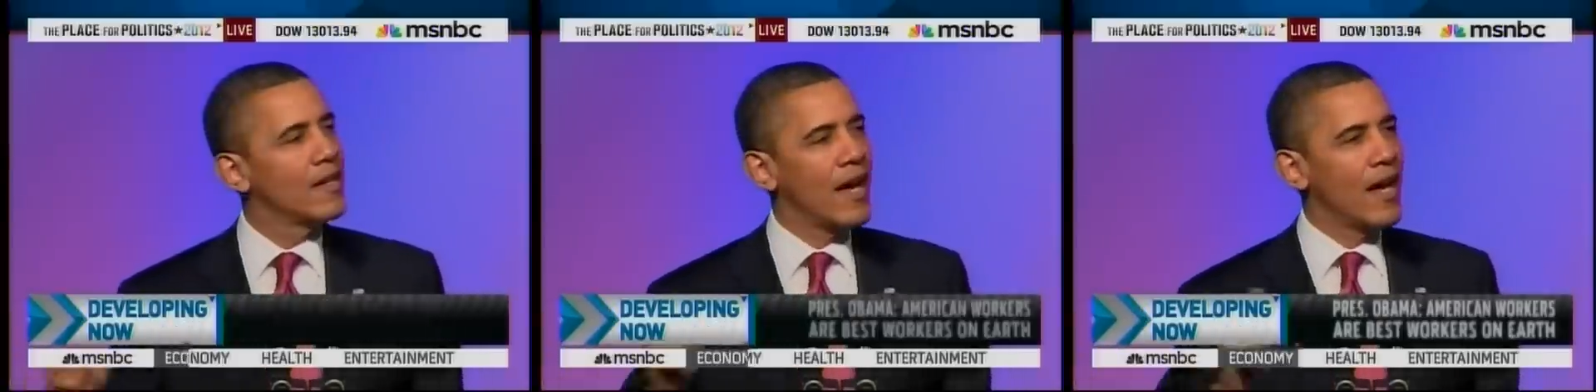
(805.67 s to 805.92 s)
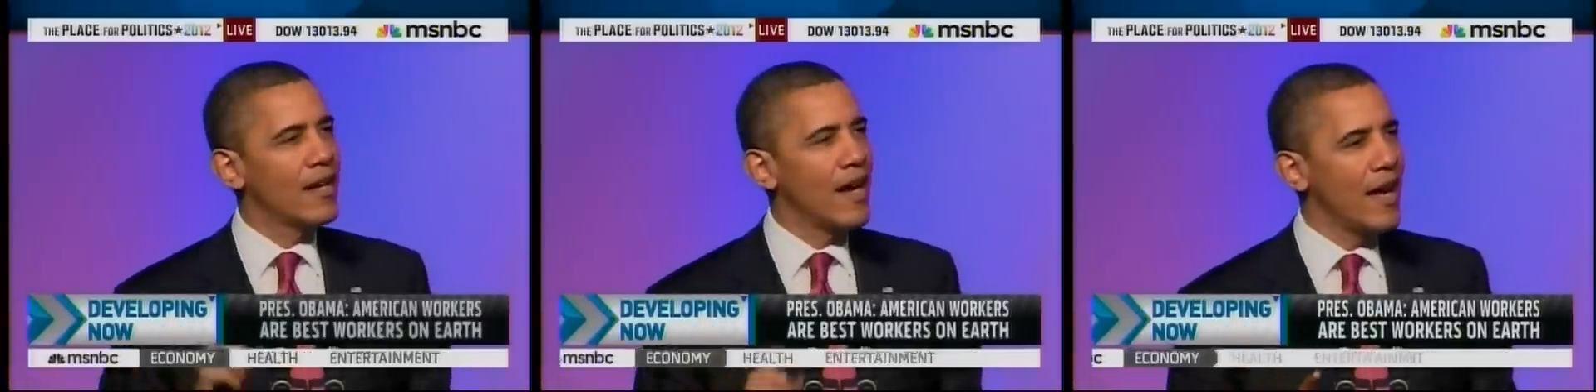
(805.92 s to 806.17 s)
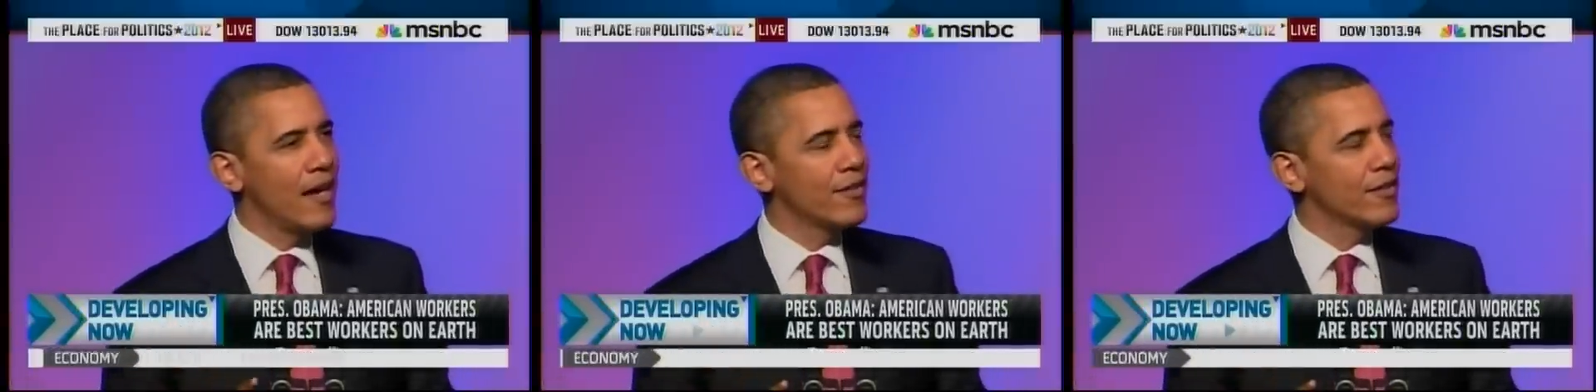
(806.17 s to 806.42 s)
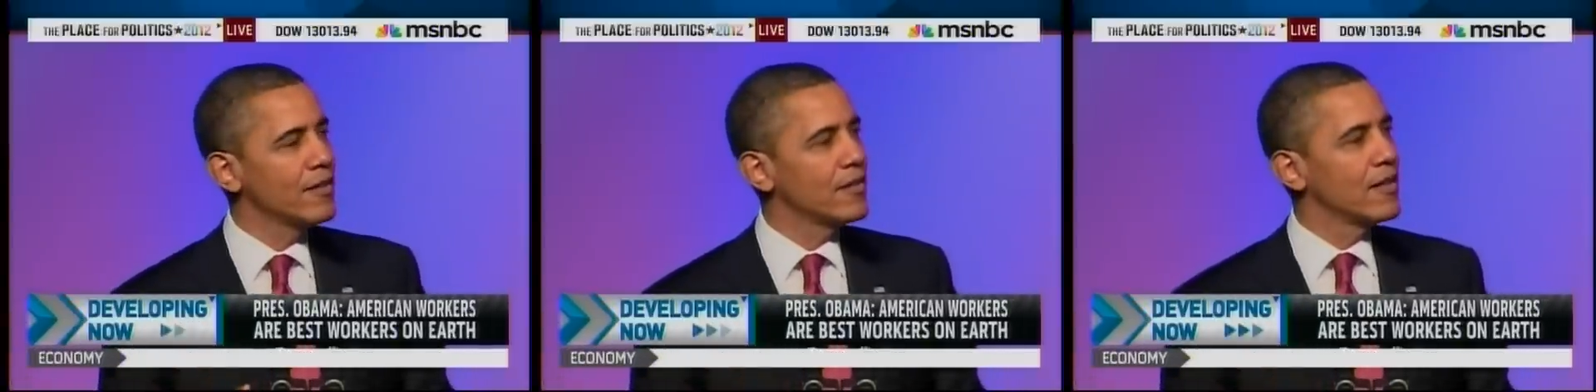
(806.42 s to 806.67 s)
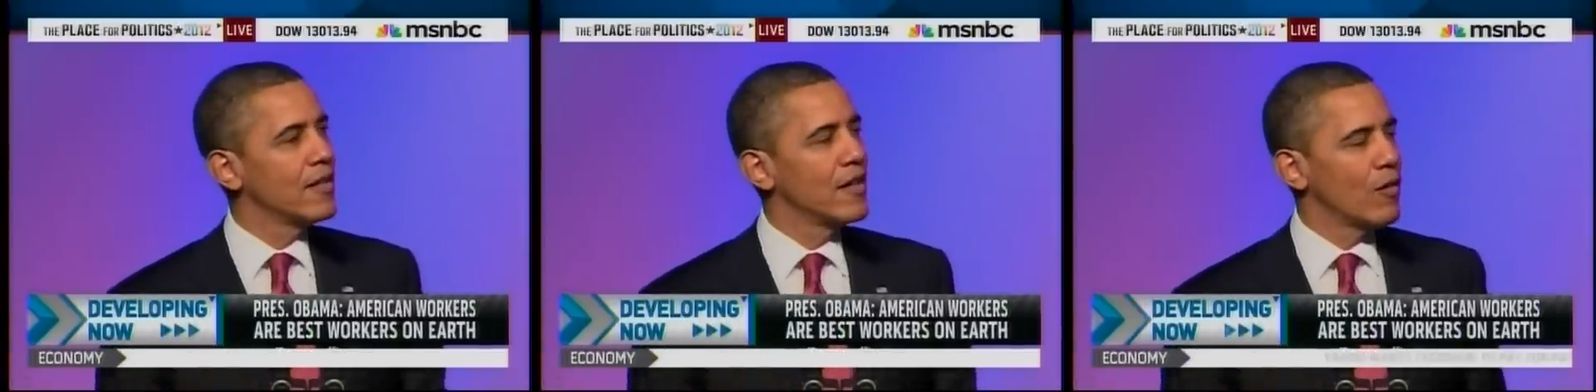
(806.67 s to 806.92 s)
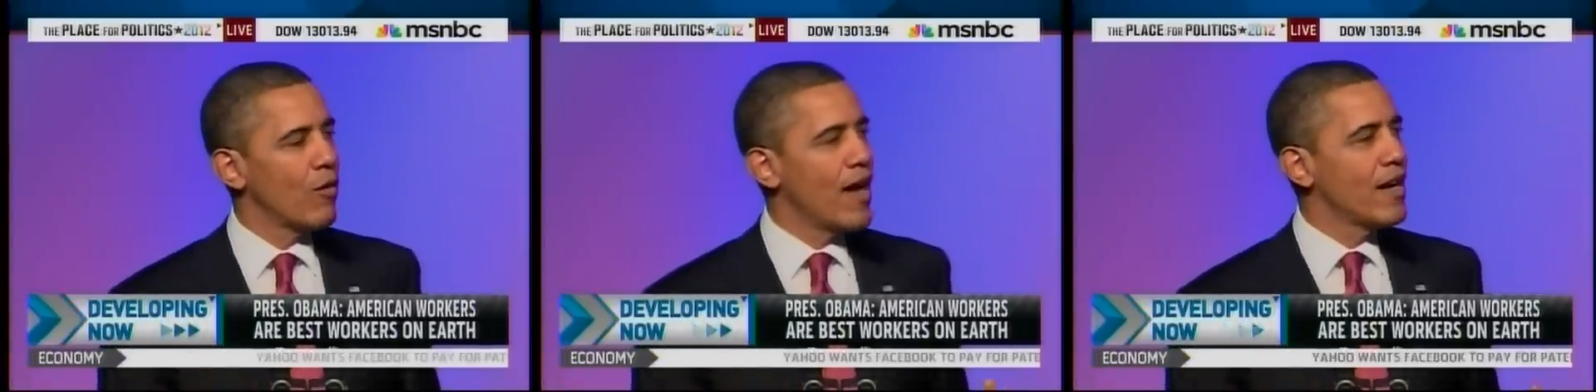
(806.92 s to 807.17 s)
not in Asia,
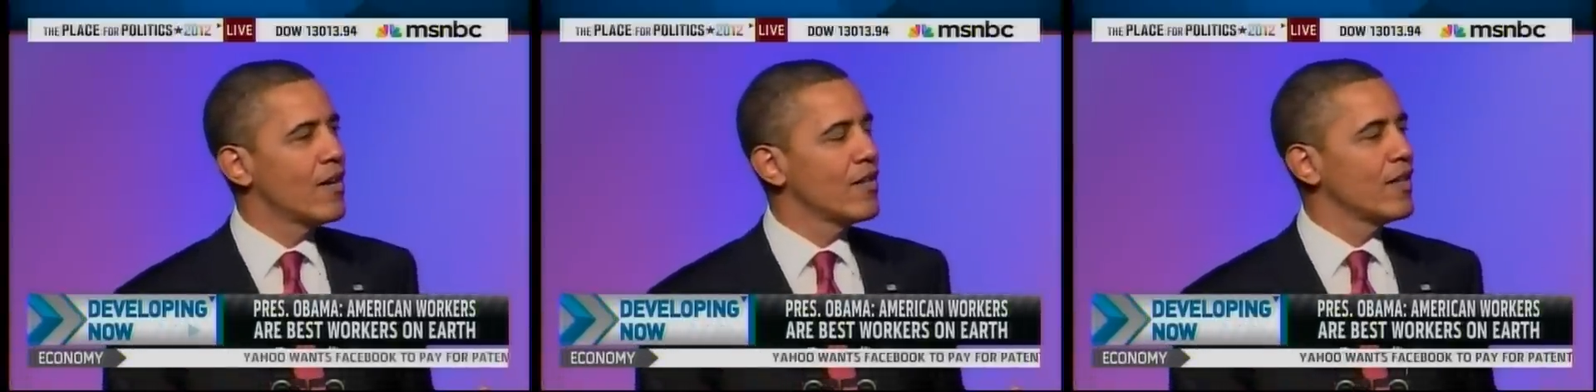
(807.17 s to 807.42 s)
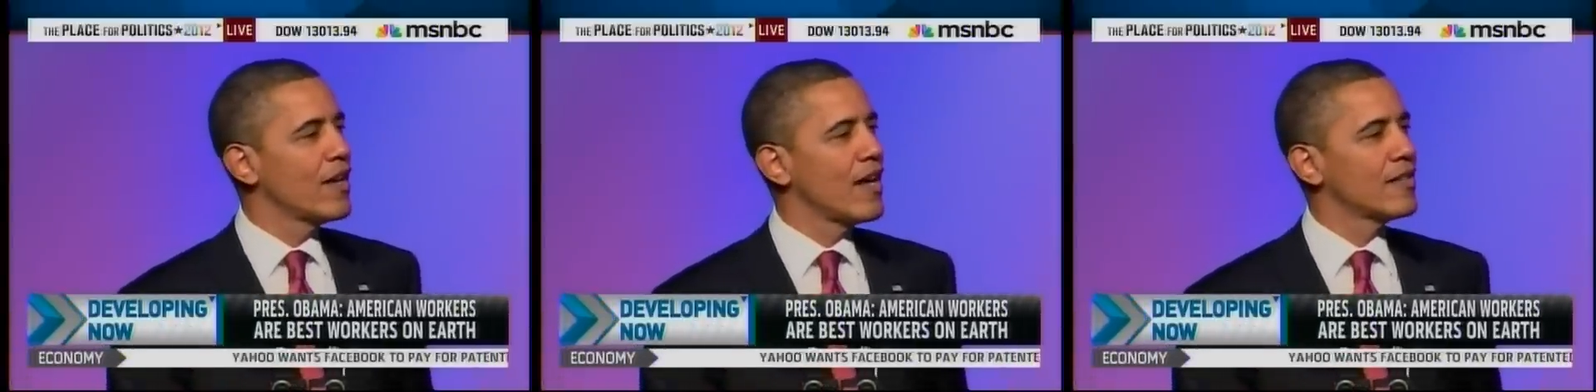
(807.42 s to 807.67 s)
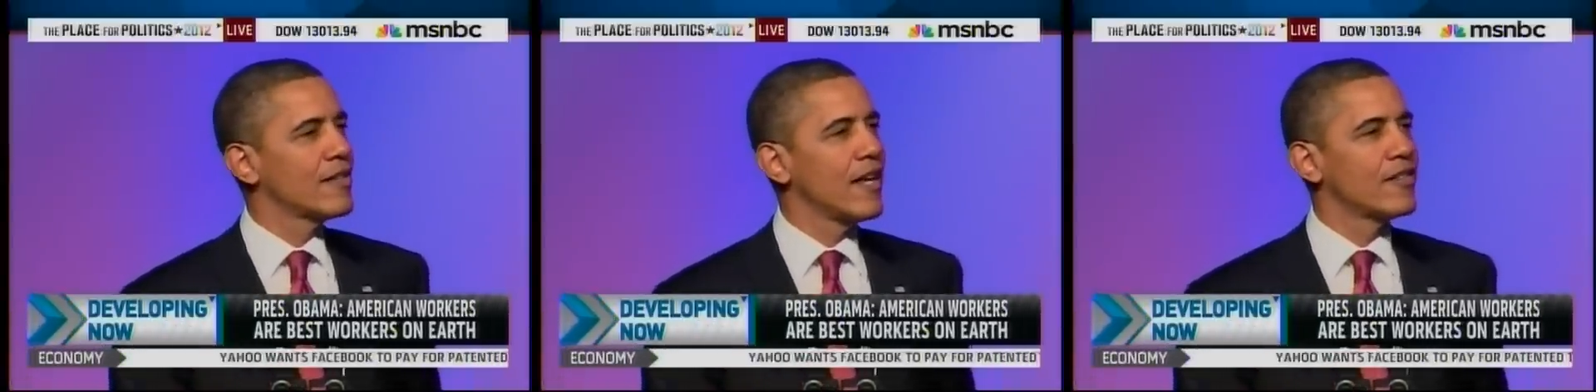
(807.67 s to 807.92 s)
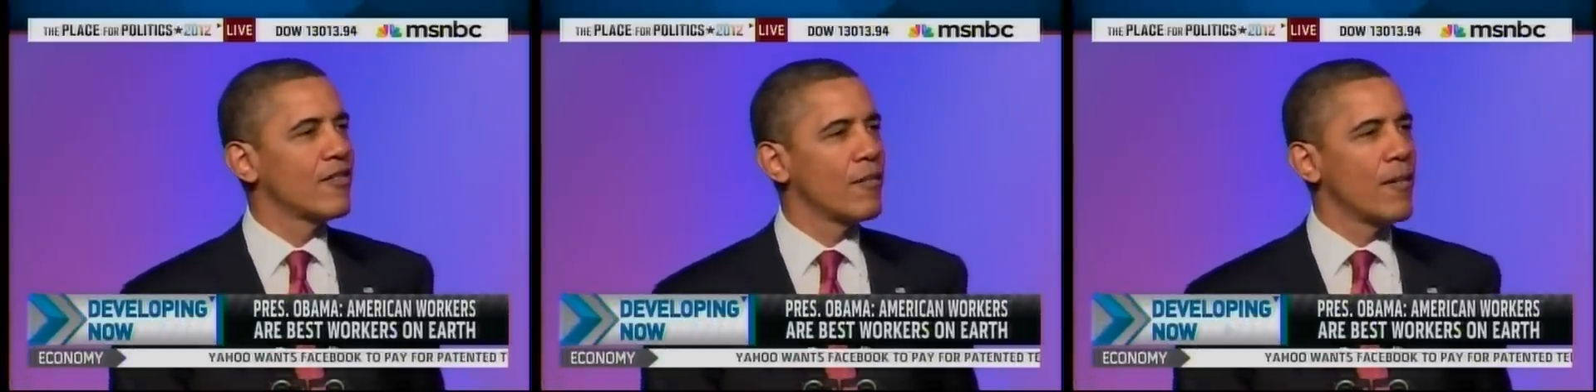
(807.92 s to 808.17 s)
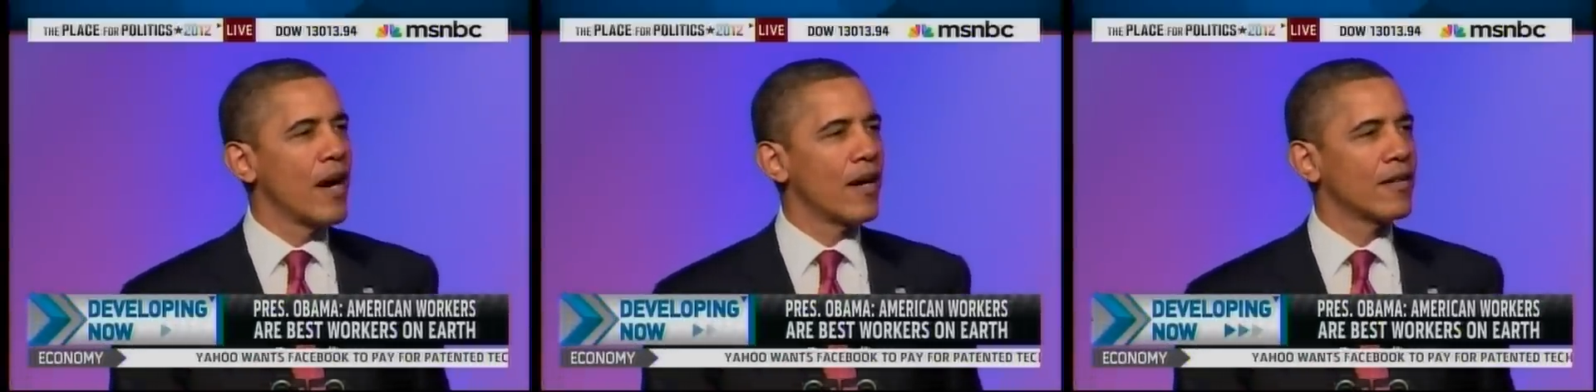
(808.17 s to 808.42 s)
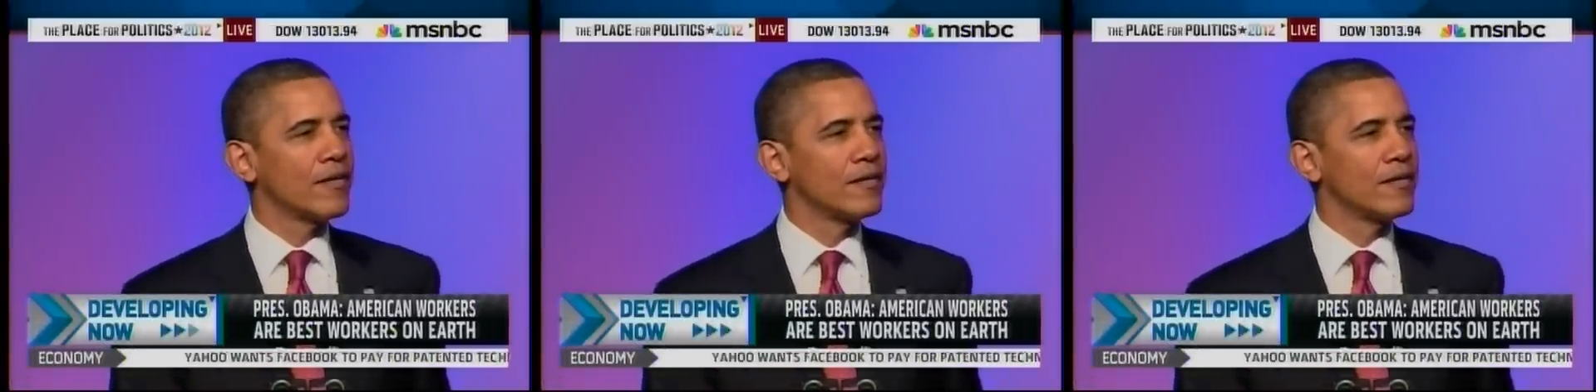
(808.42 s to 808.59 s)
right here in the United States of America.